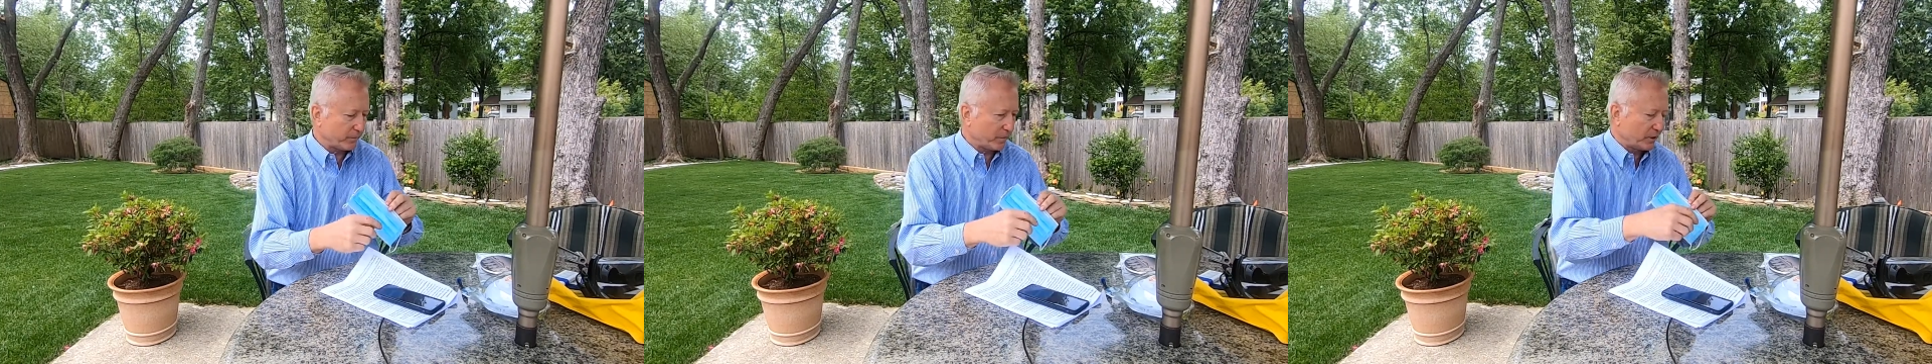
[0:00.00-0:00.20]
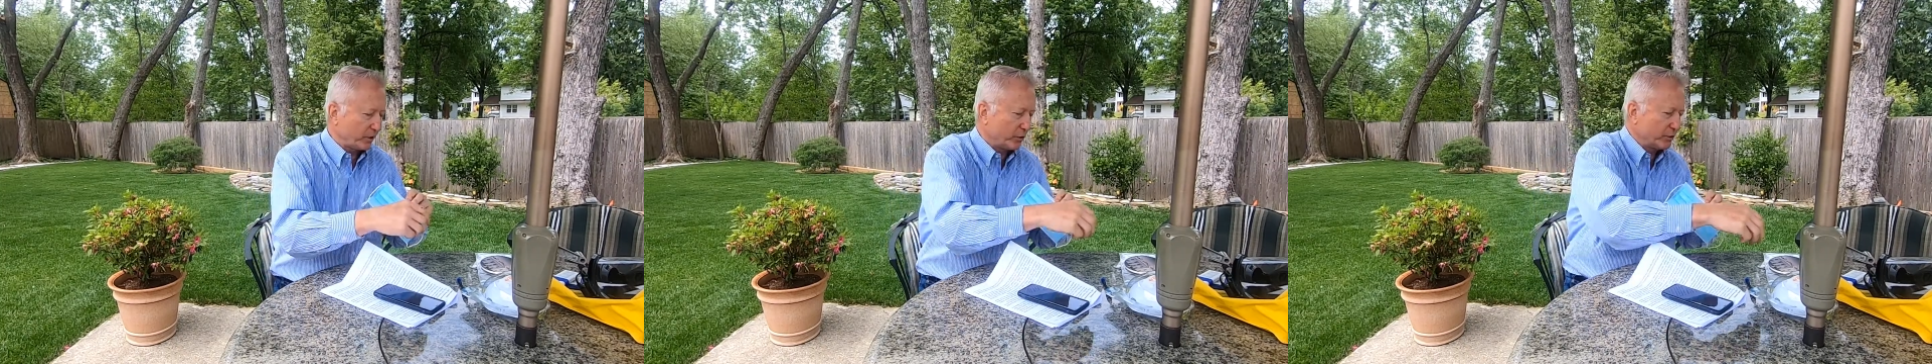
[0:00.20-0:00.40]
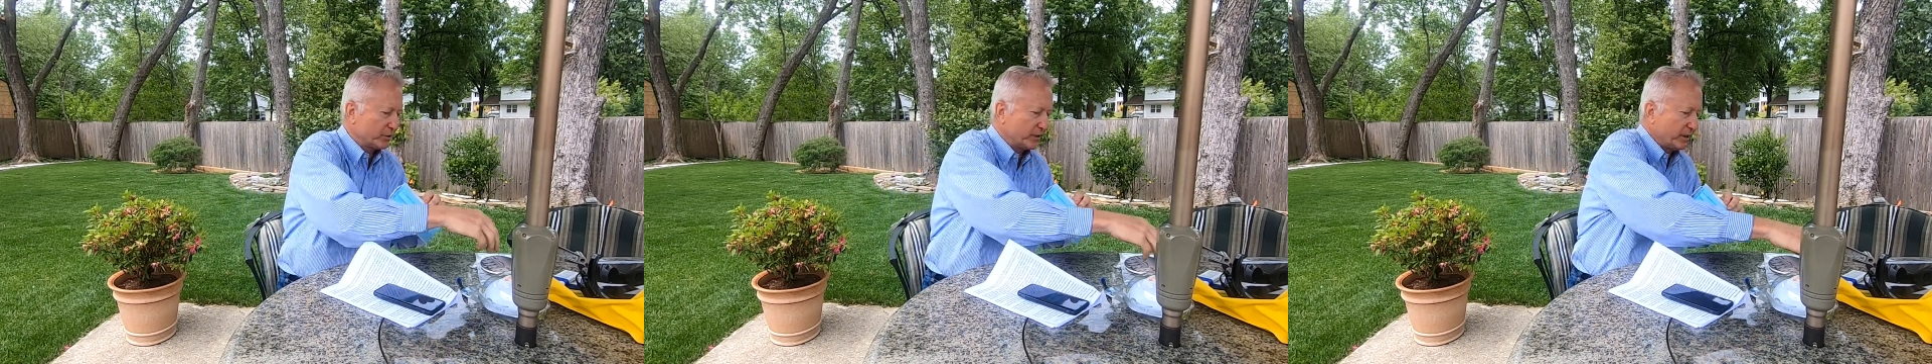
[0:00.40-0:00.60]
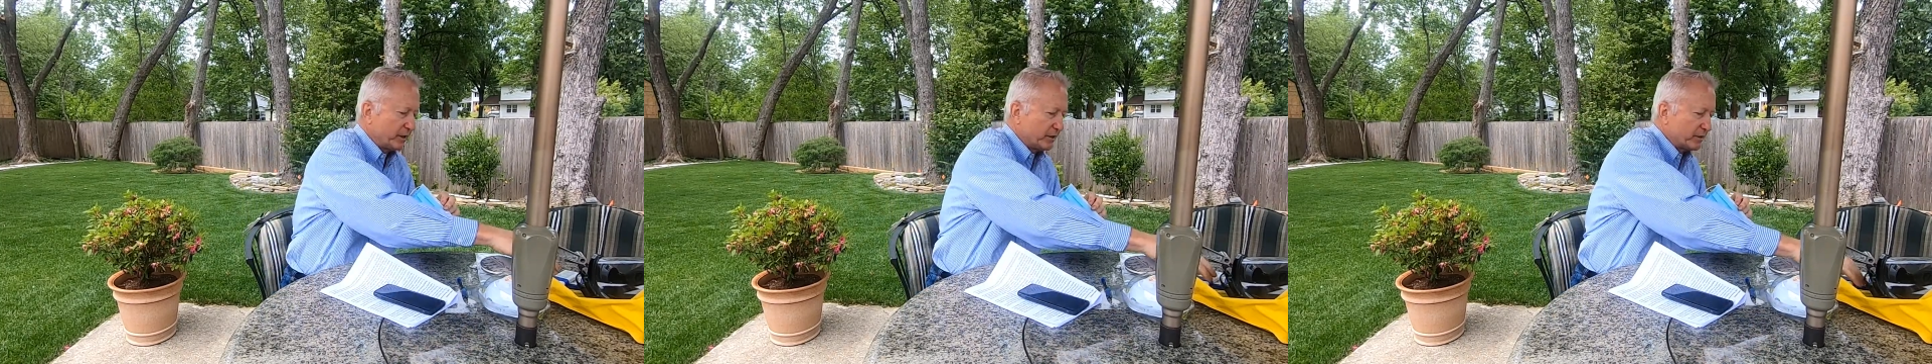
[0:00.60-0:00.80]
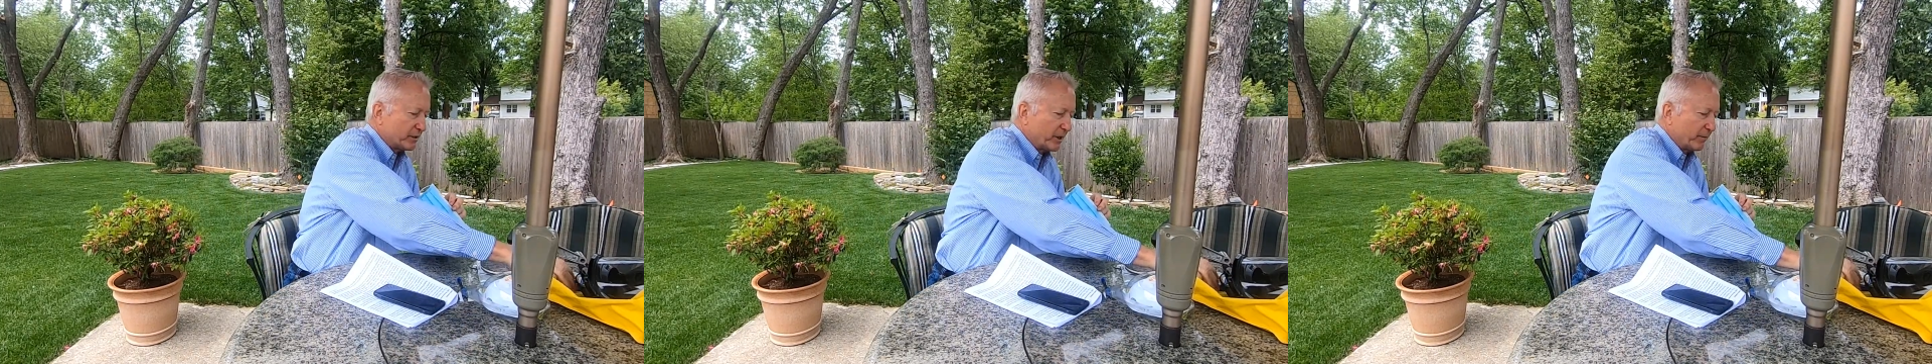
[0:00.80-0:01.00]
using
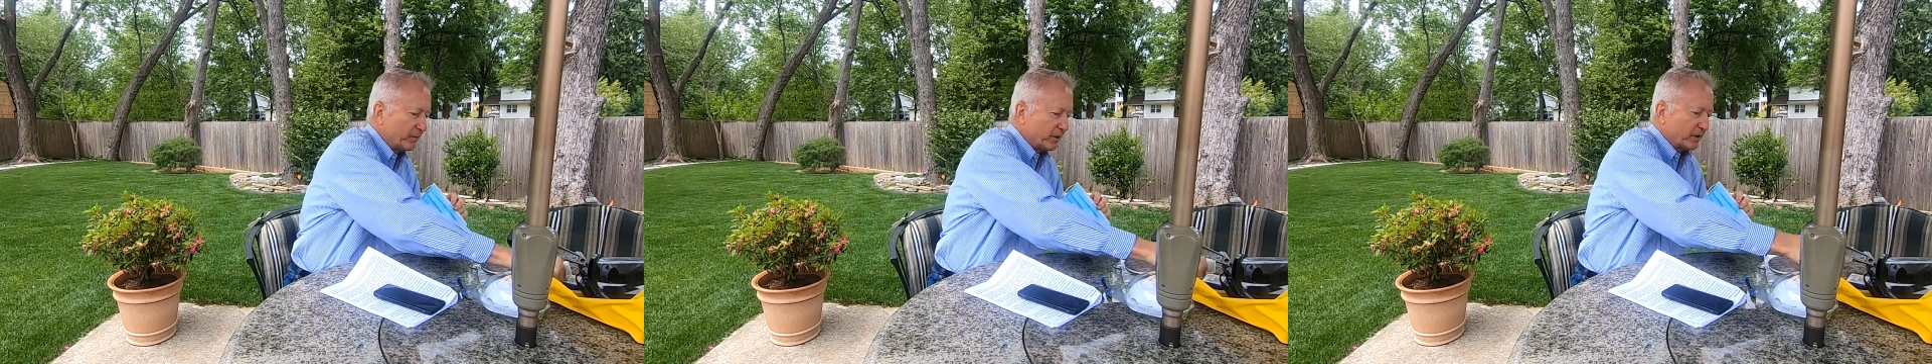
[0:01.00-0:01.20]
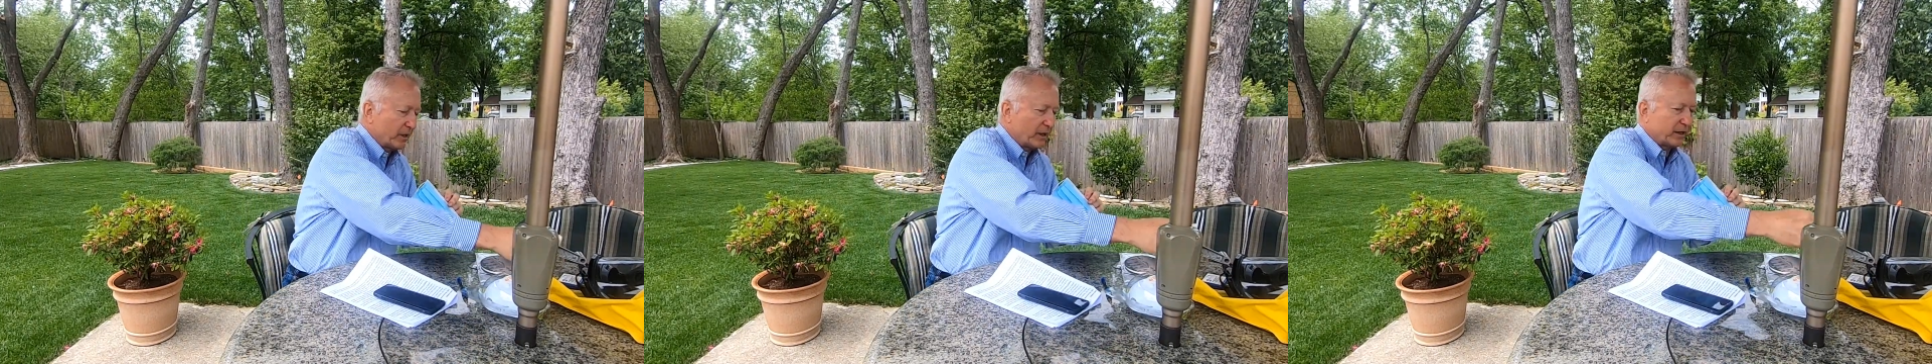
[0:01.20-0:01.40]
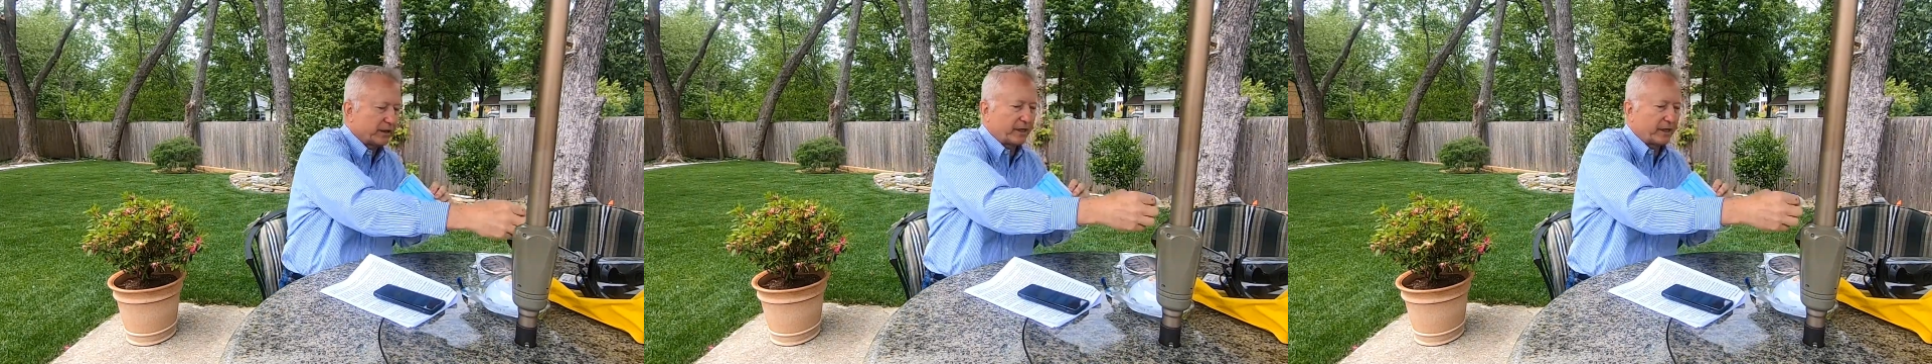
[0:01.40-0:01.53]
something like